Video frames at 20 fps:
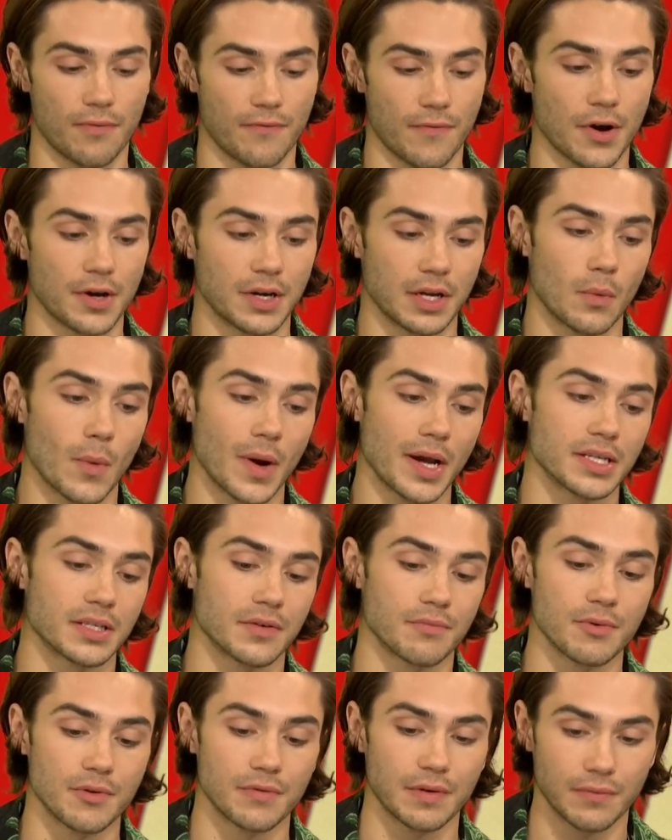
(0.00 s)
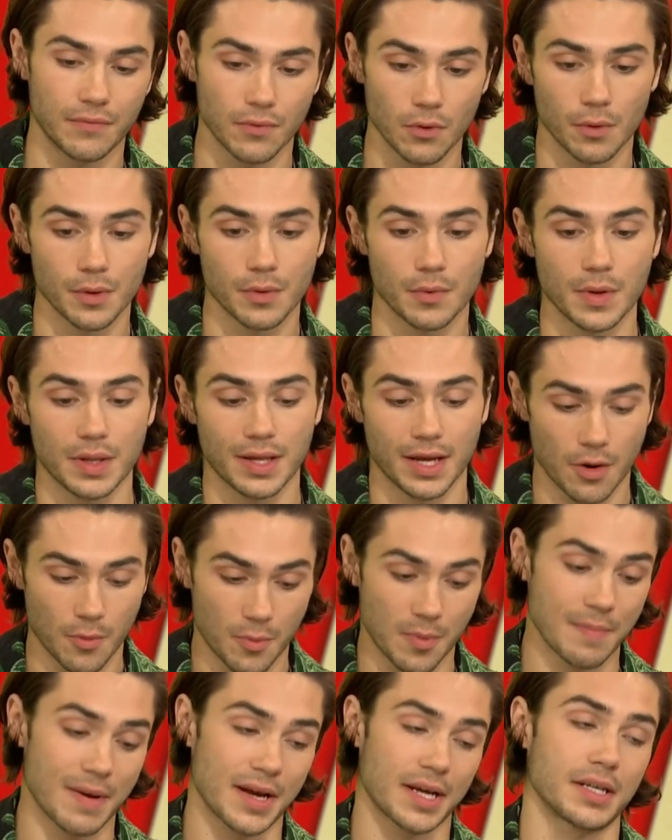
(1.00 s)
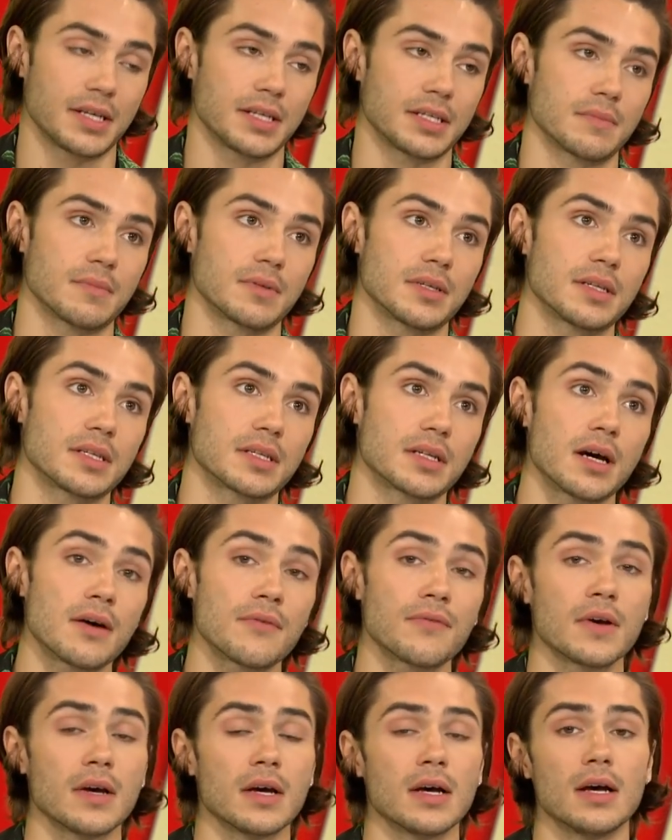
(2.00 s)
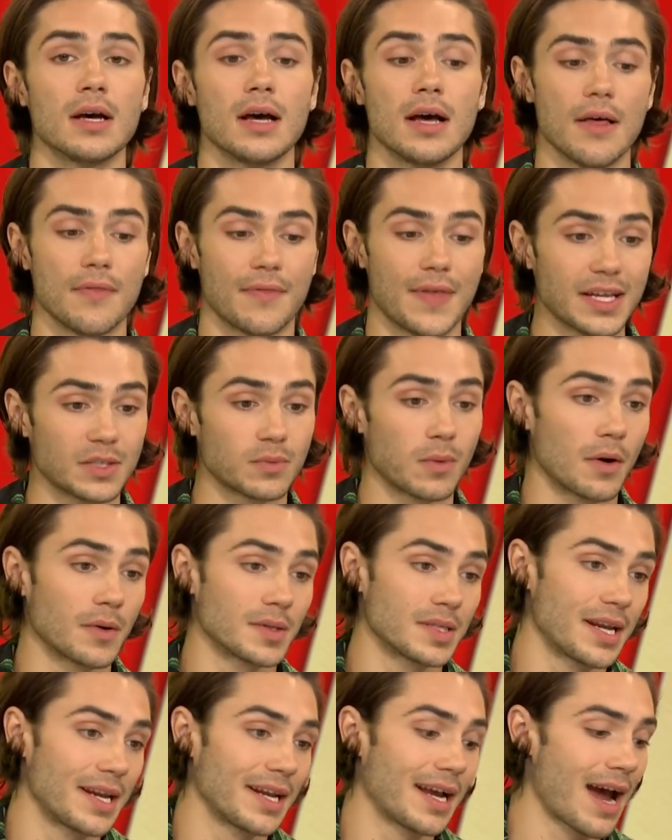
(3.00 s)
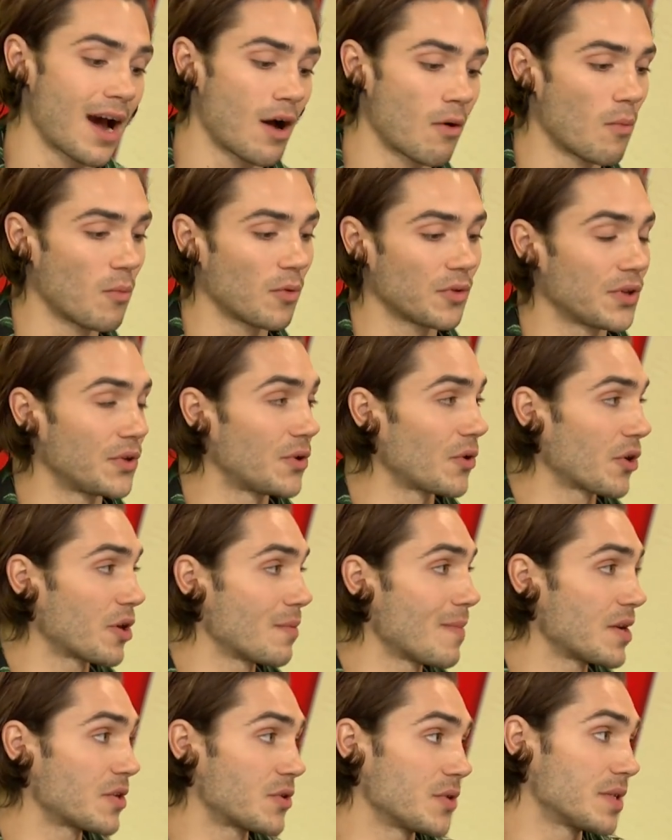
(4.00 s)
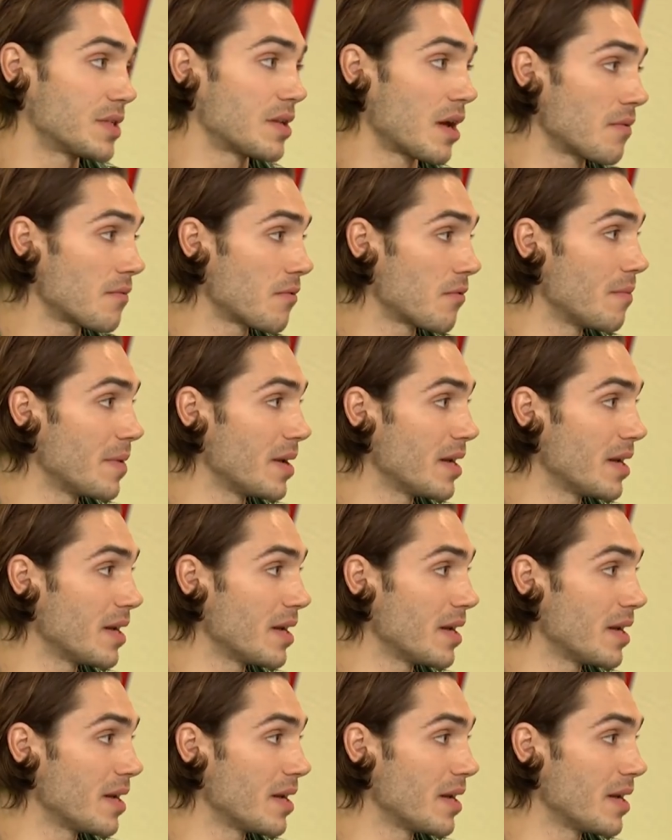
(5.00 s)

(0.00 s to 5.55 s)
finding ways of moving forward with coping mechanisms and stuff, that's why I was letting it out. And what the documentary's done for